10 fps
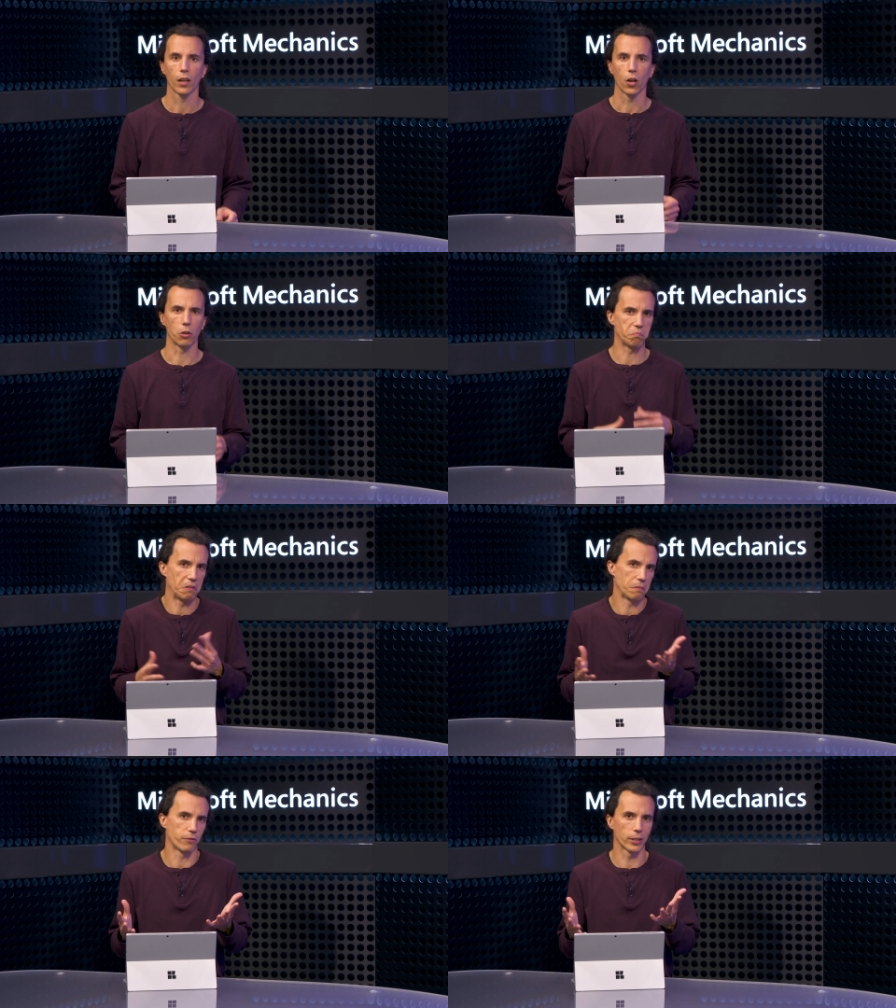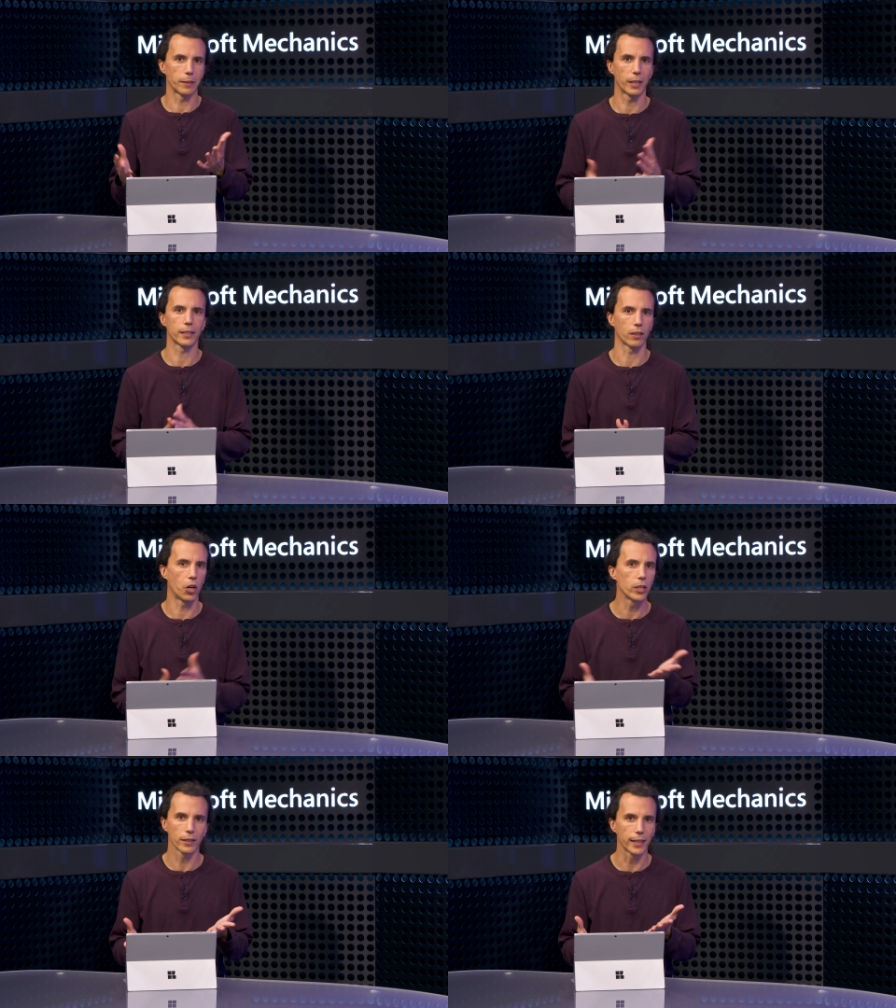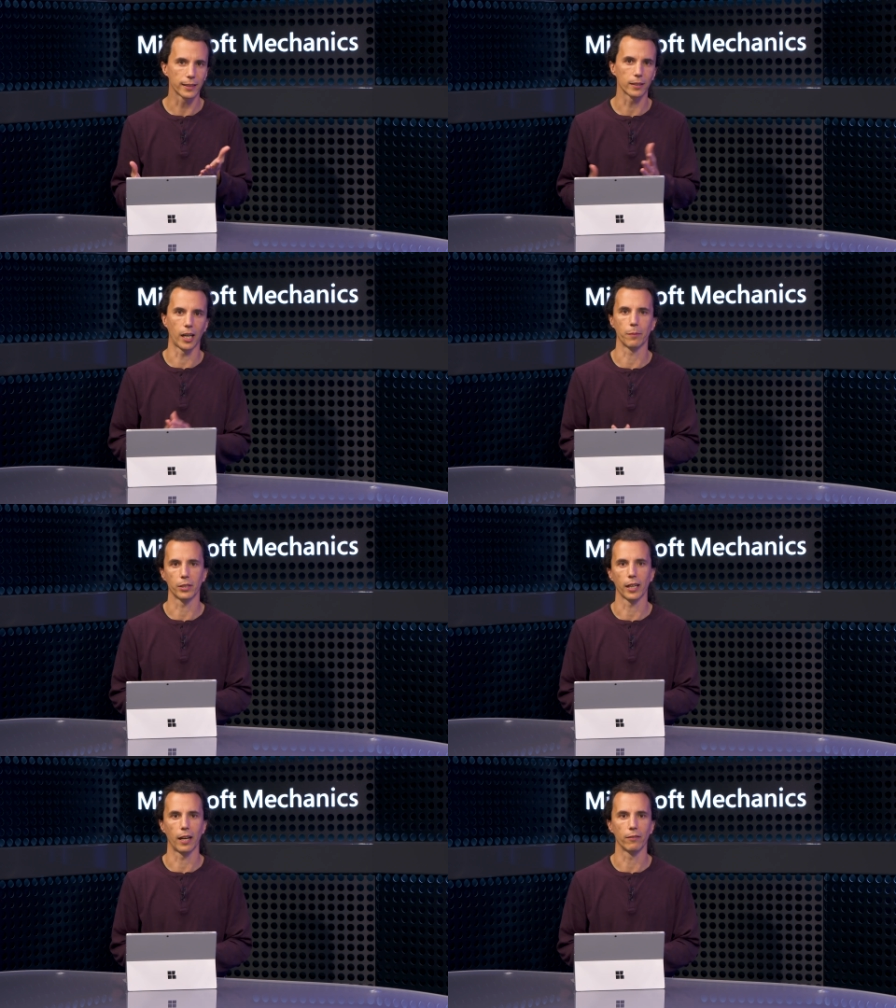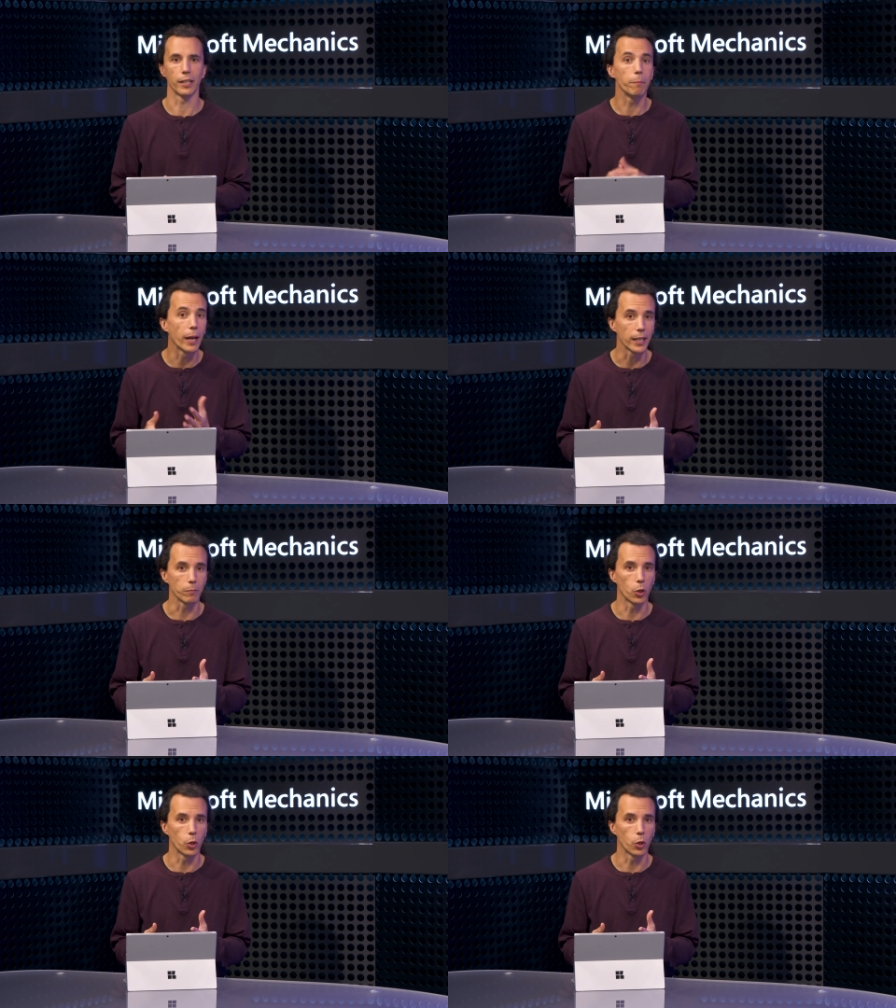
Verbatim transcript: Or for that matter, other data types that have an embedding